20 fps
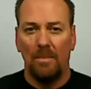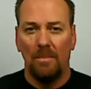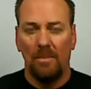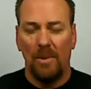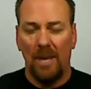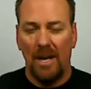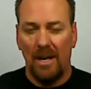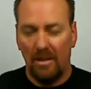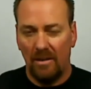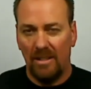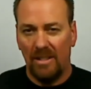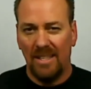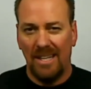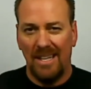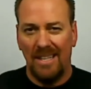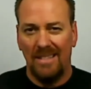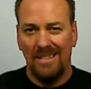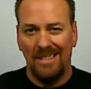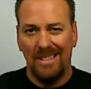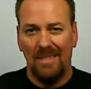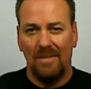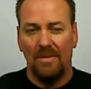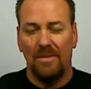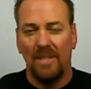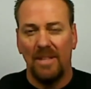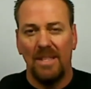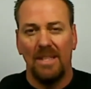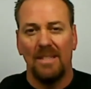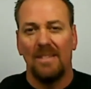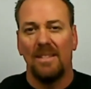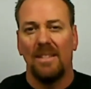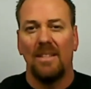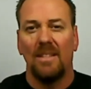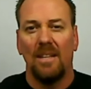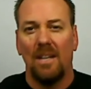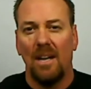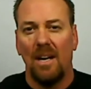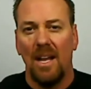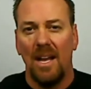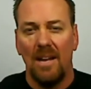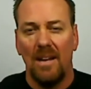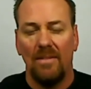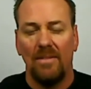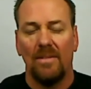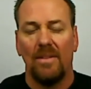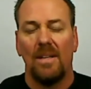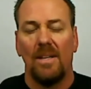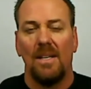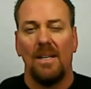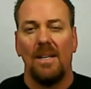prioritizing fitness in their life.